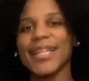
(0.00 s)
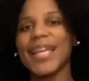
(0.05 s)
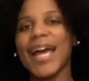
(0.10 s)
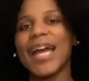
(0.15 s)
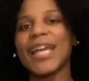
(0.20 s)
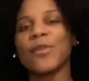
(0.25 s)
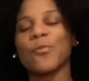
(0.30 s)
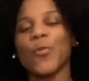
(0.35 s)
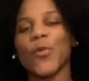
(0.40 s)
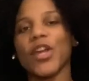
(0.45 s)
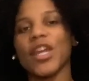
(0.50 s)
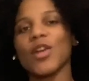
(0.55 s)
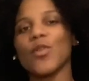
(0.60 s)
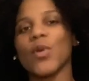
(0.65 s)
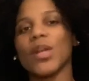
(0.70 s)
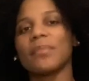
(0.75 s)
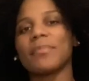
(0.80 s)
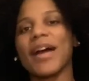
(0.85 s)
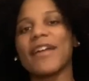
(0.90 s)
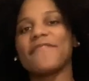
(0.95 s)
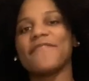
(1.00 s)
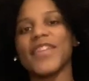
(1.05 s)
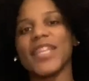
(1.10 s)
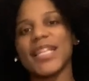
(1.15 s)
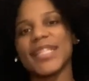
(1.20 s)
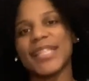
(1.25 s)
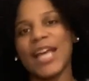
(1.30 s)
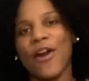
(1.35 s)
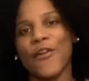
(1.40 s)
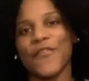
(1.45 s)
I am wearing one of my fitness
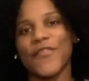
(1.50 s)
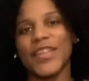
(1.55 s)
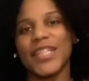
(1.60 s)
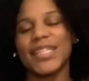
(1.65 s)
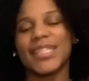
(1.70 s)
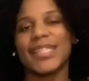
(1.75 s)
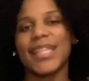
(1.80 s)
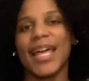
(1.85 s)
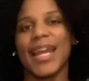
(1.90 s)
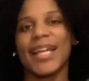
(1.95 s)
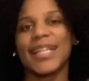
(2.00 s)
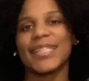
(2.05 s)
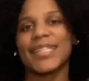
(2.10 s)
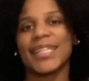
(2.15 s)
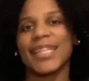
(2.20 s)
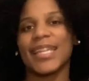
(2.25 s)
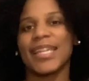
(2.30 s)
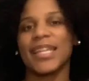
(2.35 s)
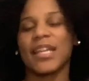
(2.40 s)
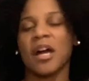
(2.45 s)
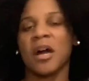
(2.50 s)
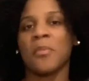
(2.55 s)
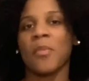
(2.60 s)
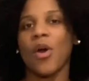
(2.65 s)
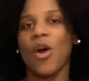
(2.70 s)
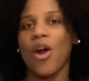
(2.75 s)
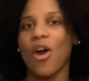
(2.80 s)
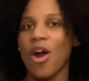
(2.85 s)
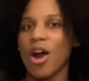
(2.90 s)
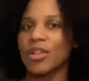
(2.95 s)
outfits that I did a
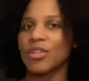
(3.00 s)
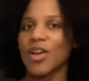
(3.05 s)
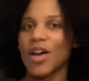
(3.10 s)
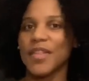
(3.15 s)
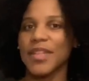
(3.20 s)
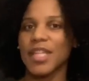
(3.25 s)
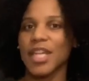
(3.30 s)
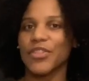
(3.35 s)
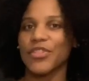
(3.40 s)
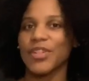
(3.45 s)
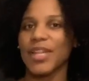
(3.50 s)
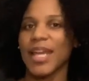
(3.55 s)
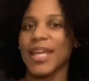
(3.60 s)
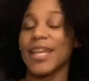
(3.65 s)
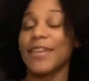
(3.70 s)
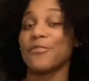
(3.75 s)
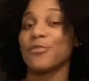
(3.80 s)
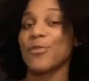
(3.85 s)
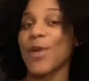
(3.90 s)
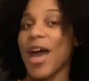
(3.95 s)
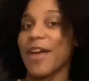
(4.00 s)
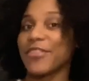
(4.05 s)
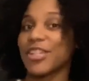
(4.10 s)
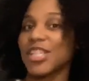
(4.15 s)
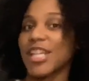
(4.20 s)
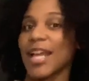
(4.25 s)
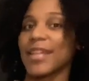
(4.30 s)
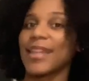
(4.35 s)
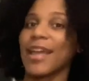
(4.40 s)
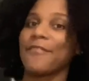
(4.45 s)
haul on the other day. If you haven't
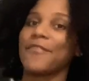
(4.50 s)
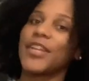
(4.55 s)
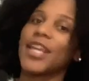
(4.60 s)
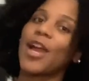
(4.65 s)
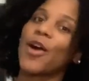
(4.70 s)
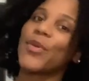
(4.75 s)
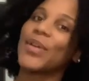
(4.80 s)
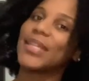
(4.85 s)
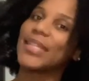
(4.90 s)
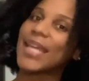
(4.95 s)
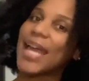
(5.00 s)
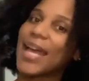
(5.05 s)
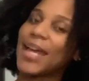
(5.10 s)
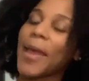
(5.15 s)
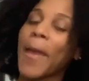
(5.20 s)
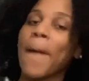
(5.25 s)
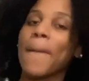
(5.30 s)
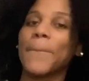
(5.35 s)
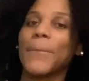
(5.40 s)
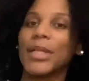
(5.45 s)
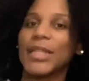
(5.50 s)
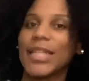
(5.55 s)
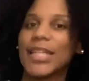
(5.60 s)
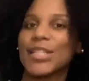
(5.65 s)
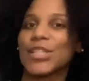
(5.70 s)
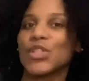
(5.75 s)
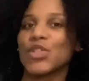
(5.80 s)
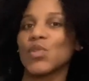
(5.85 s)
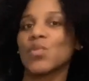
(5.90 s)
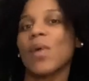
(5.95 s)
checked that video out yet, please
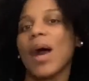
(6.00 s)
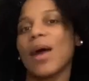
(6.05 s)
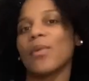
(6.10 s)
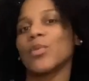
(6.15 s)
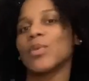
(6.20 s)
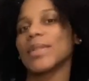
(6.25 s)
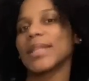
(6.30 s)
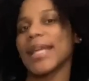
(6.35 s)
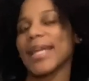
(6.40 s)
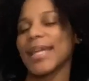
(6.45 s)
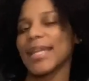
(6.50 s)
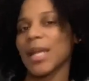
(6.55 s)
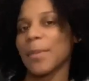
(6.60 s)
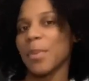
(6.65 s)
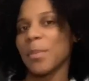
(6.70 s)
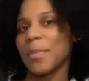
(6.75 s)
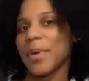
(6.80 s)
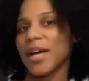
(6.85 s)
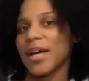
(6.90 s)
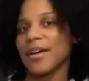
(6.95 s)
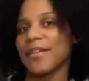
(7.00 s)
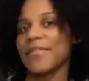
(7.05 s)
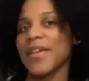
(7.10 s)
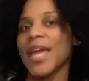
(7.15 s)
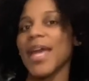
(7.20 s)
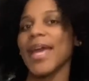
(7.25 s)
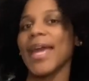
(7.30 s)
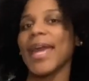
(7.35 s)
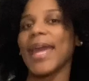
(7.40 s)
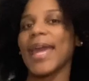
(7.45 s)
do. I will link it up above.
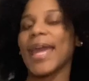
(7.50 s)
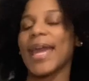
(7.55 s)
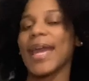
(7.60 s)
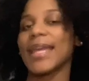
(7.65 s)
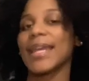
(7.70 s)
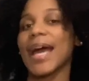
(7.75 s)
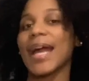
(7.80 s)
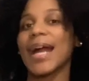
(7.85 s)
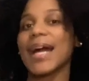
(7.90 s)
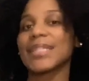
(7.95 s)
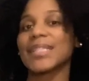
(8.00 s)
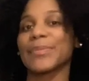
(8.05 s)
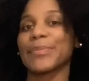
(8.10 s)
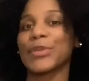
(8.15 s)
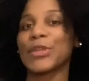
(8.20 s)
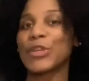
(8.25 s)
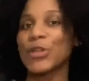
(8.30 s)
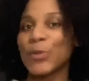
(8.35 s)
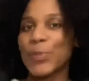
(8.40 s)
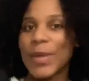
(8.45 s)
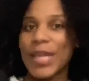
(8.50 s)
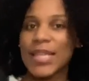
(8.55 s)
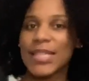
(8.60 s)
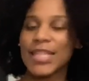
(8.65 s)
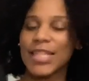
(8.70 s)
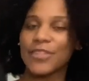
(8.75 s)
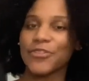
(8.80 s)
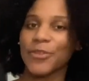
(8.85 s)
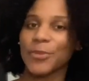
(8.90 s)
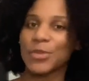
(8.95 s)
And I got some cute
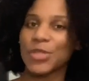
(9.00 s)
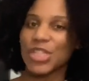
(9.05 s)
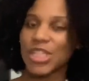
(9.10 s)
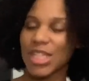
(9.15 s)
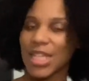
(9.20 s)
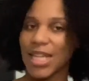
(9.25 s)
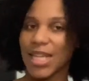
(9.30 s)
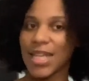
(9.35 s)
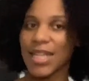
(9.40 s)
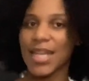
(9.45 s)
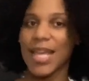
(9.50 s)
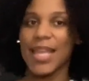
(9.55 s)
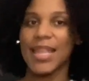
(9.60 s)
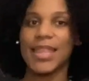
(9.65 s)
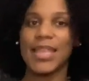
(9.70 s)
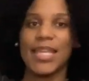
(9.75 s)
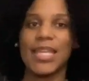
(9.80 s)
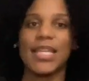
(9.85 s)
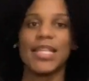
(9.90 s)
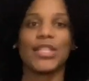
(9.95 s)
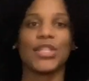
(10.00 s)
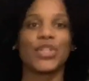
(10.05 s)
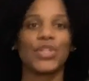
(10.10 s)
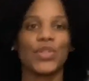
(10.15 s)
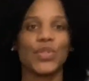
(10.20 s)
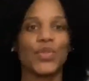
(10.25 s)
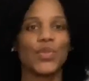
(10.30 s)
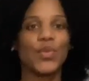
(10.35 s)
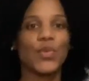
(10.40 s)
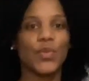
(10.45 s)
pieces from Shein, and these
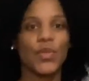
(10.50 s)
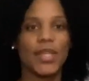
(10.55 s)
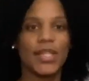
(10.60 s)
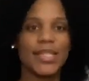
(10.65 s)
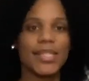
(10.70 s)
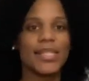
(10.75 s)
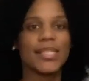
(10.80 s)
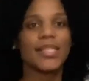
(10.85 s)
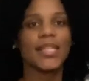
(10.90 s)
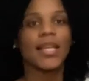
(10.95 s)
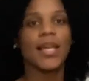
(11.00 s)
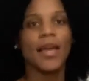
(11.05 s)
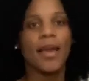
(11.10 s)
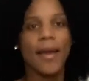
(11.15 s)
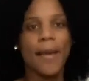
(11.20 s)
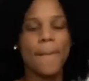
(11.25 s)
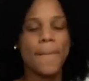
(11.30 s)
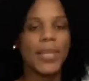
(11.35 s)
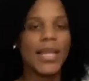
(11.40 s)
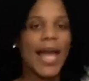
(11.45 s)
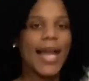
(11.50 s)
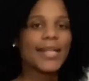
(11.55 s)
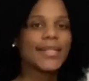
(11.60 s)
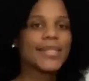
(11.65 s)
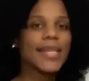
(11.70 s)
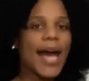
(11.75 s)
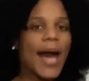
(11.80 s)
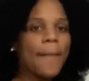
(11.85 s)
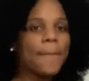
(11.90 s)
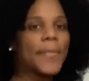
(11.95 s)
two, this black
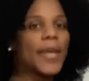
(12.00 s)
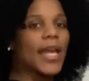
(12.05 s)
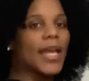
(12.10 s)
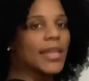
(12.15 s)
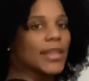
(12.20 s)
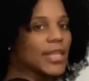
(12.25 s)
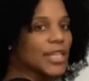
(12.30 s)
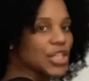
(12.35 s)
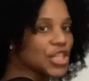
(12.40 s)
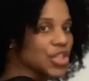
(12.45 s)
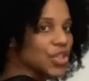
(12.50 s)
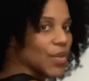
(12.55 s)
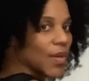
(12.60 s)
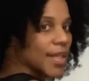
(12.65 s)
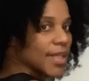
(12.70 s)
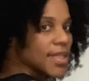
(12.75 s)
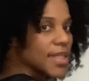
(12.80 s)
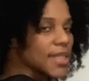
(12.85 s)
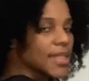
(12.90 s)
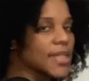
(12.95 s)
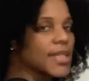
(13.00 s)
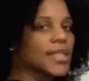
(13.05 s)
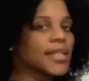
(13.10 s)
top and these shorts,